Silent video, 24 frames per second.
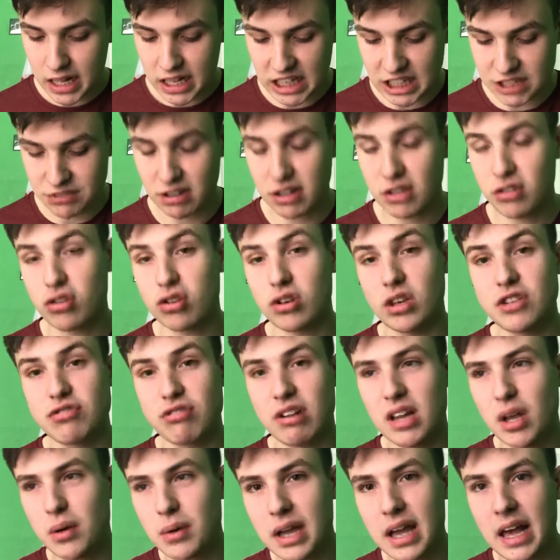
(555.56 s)
He's run
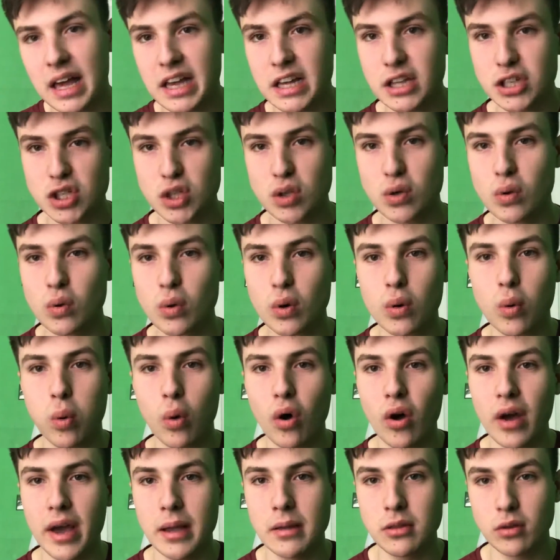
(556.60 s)
okay in 2
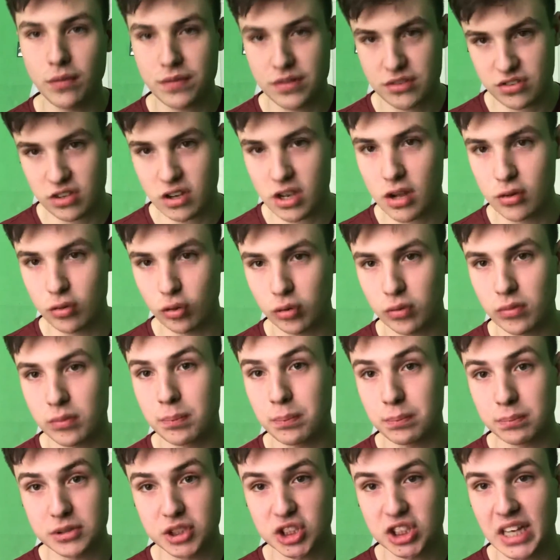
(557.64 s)
quiet novice hurdles
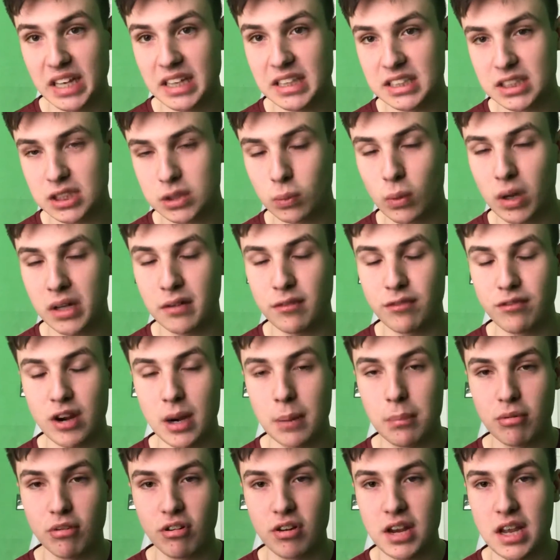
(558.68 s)
since, one in
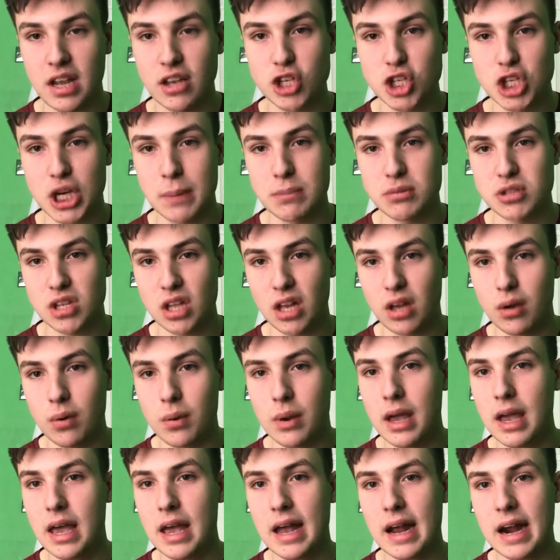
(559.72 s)
February at
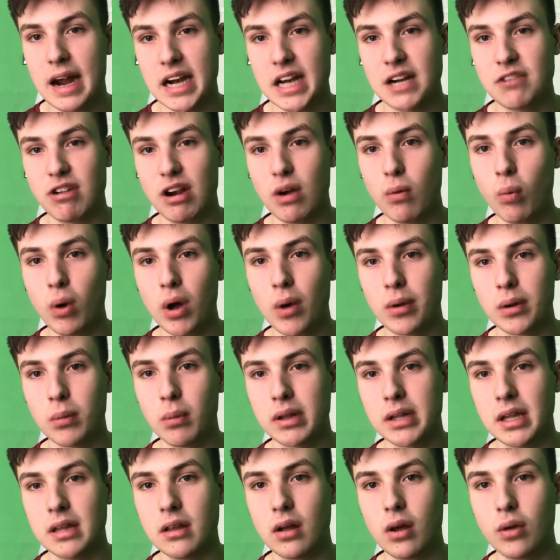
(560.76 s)
Chepstow, and he ran well in
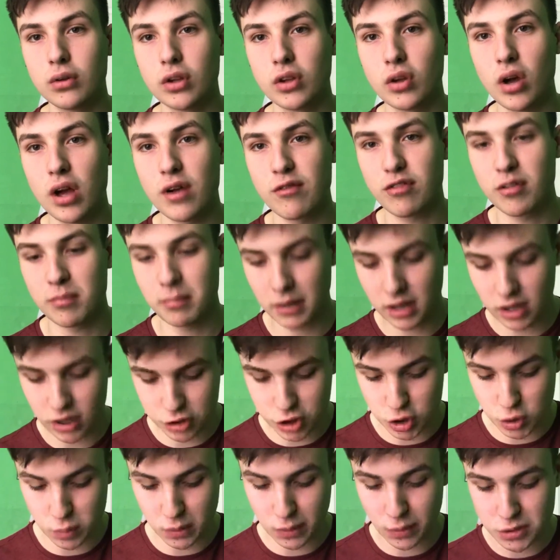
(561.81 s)
one on the 9th of
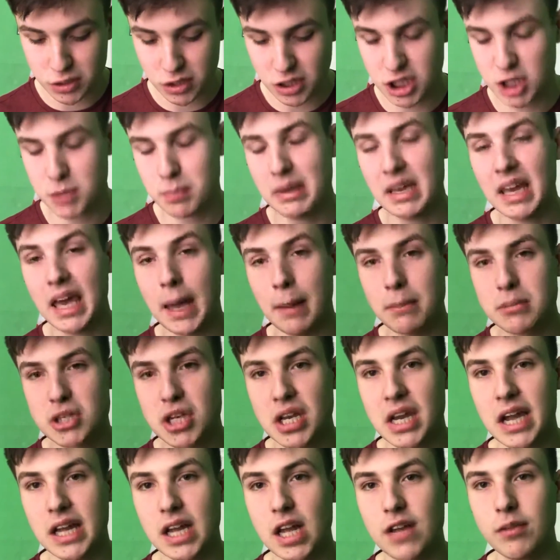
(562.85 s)
March as well. So he's just been kept
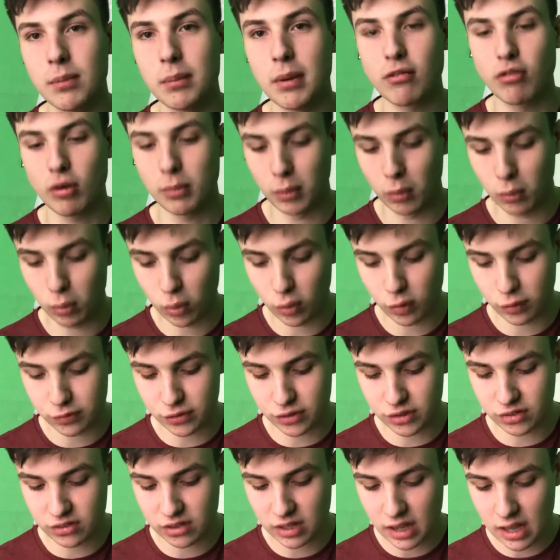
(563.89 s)
ticking over by Robert
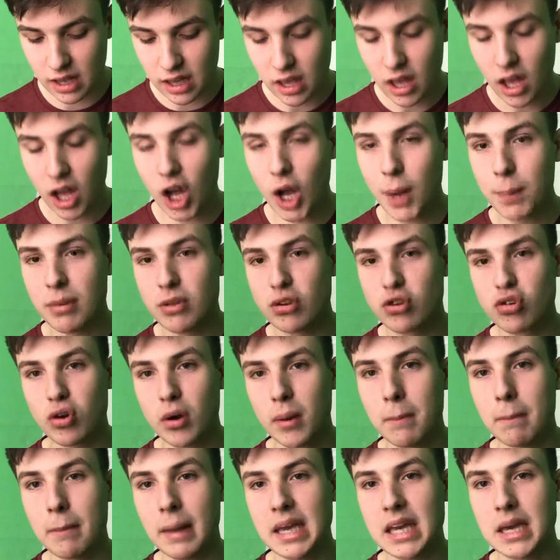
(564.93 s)
Walford, hoping to
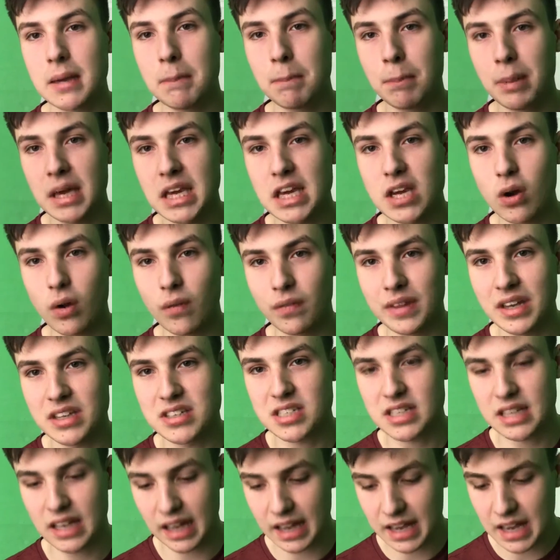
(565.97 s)
try and make him peak on
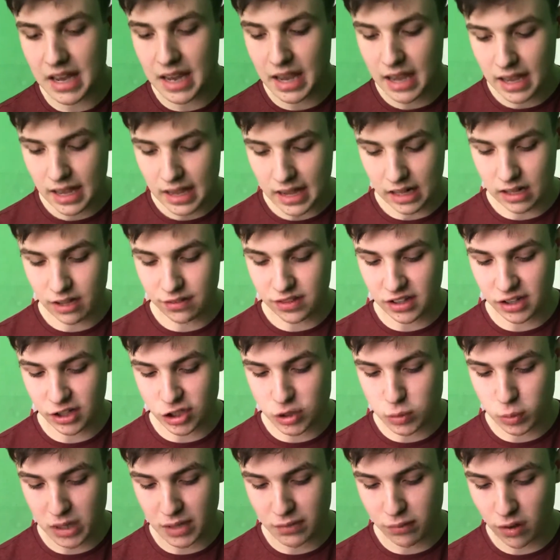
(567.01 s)
this day. And I think at
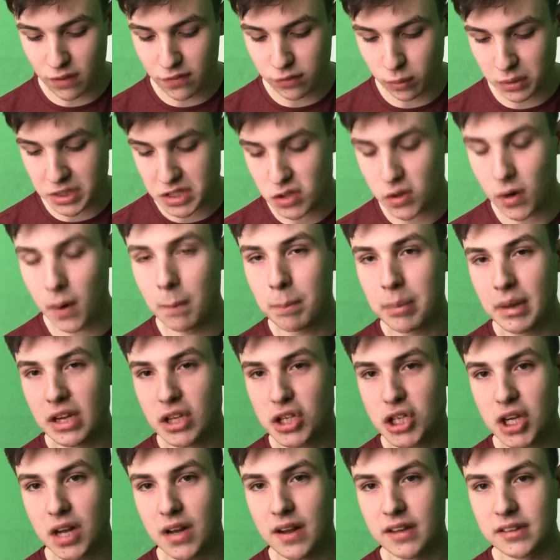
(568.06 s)
25-20 he's got a big
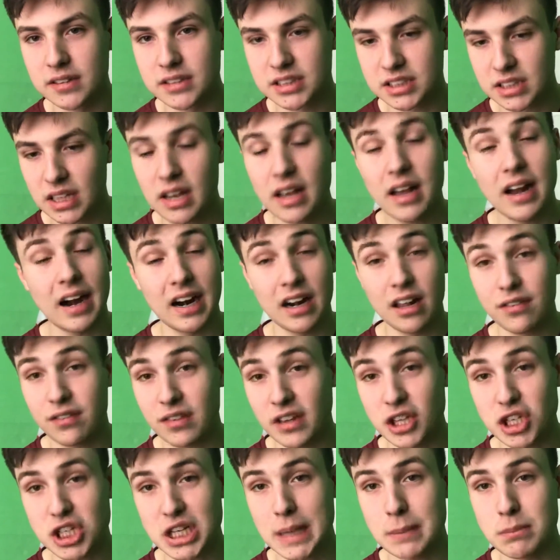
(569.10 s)
chance, and I
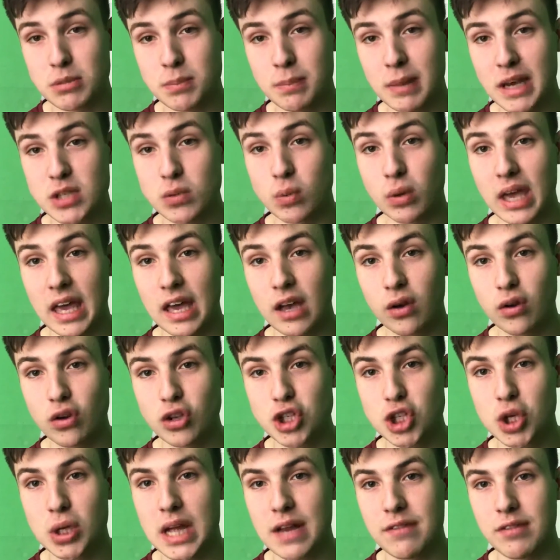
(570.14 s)
think James Best will get a
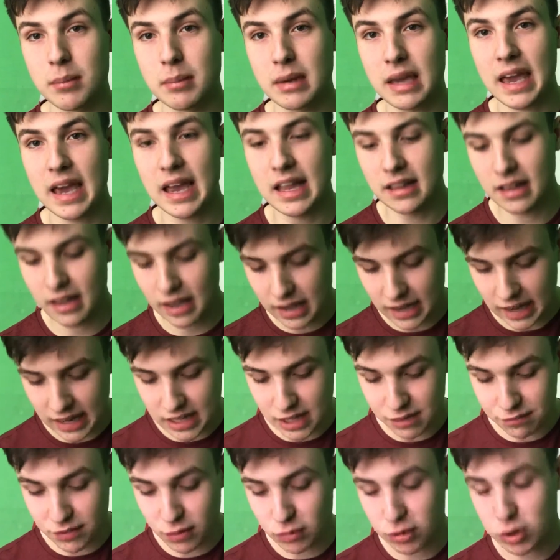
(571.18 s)
good tune out of him again.
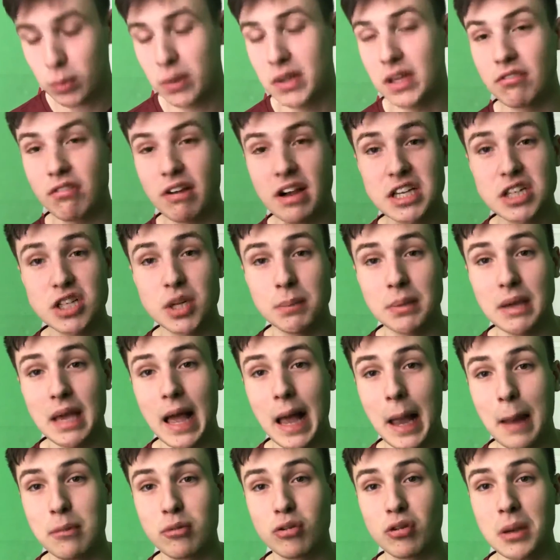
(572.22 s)
And if he were to win the race, it would be
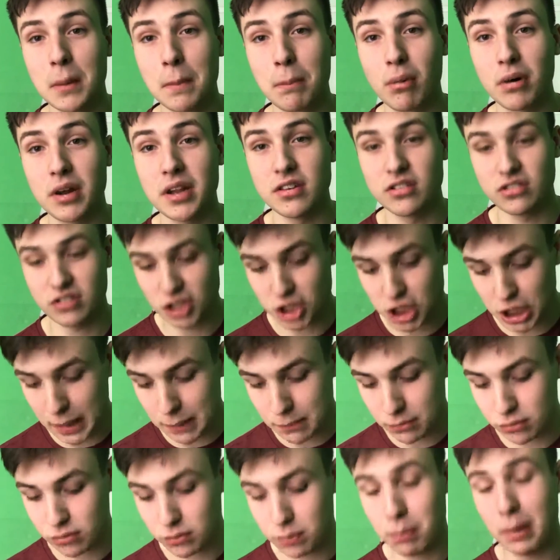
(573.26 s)
absolutely brilliant to see
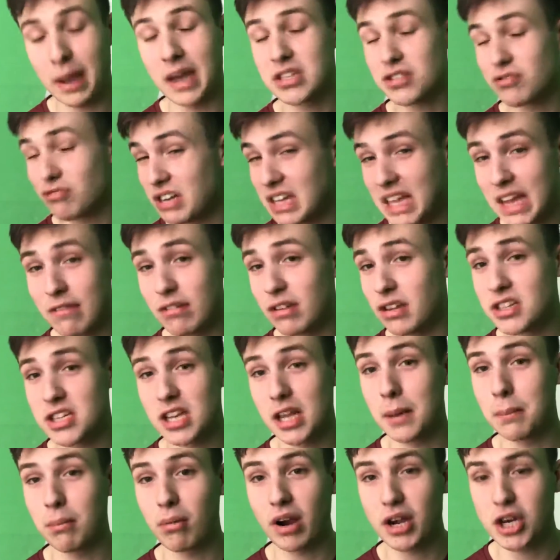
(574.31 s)
James Best really giving it the
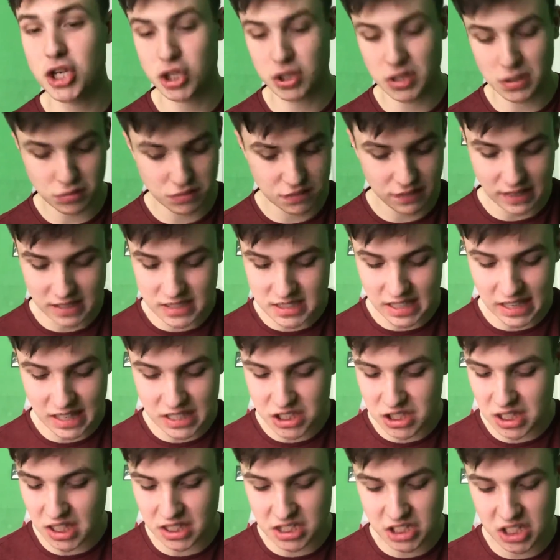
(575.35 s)
celebration. He was
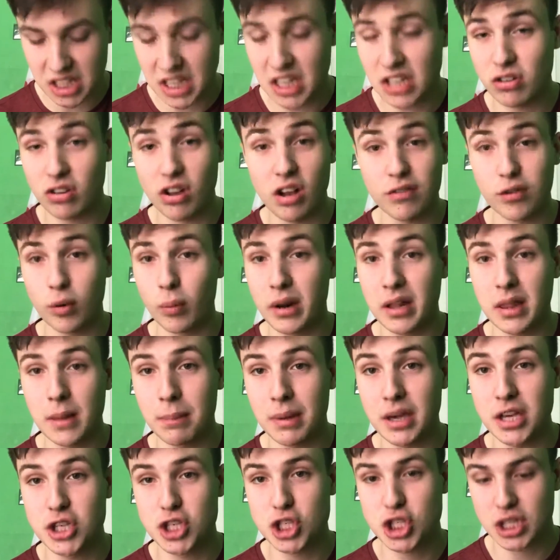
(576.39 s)
fantastic scenes after winning the
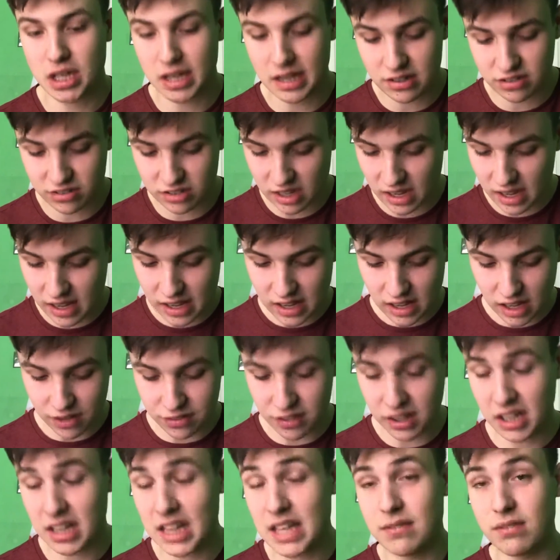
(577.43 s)
Beecher Chase. I
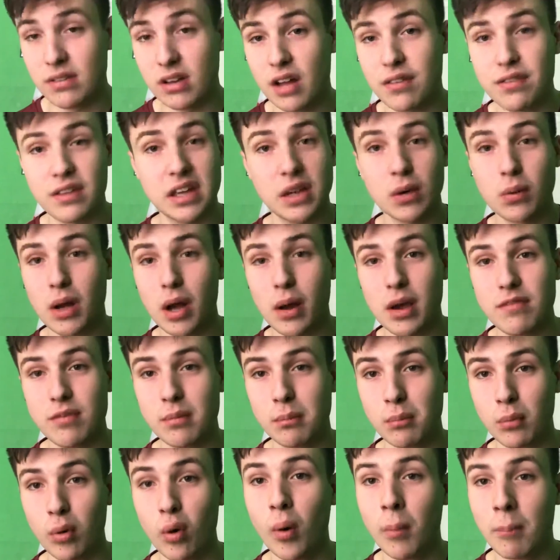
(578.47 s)
think he'll go
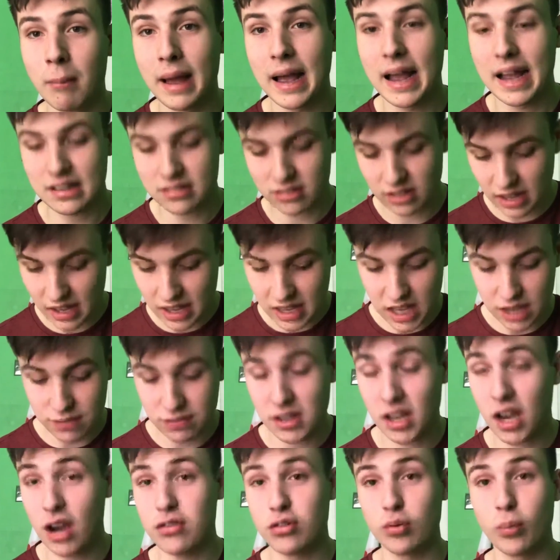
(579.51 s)
even more mad if
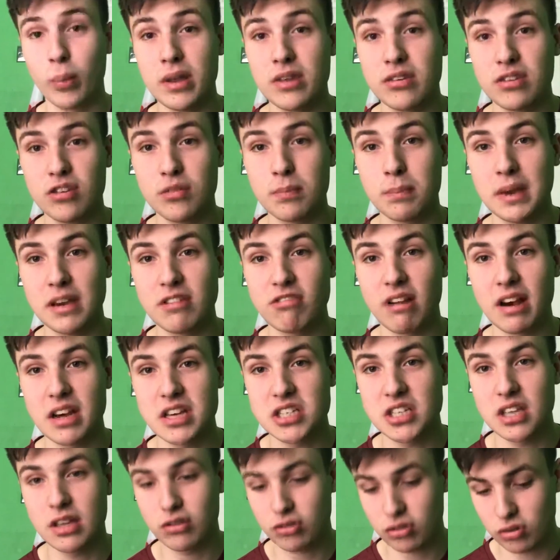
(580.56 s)
he goes and wins this big
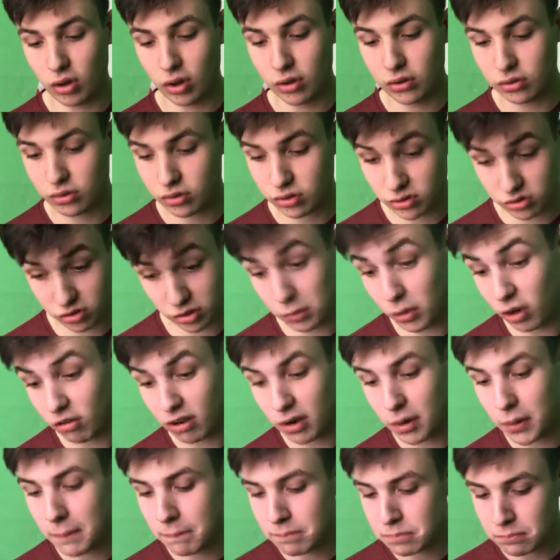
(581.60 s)
race on
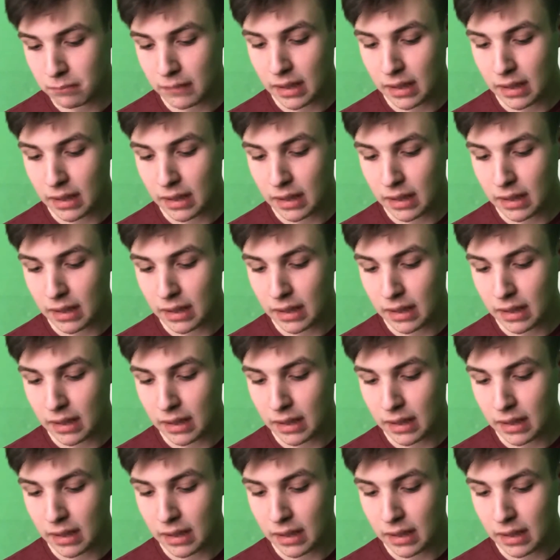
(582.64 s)
tomorrow.